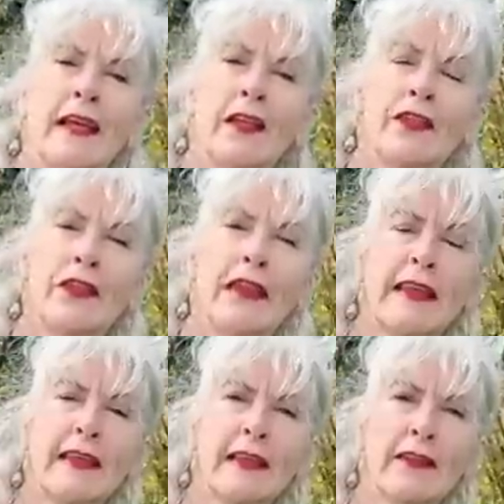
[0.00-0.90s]

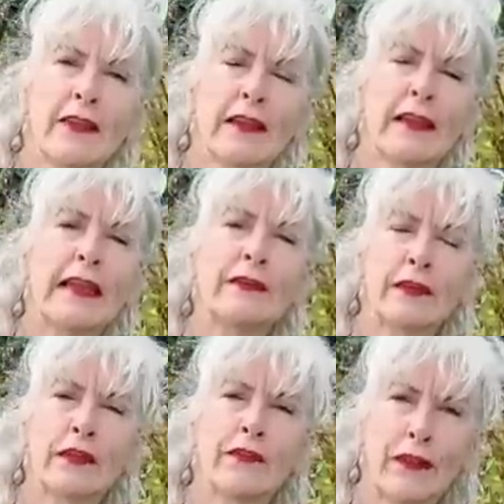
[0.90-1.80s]
the leaves and
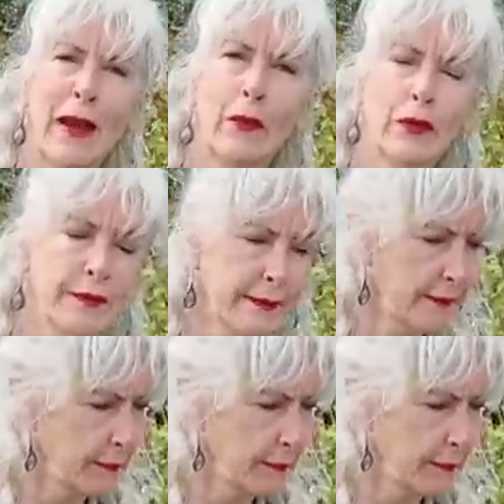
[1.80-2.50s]
the flowers.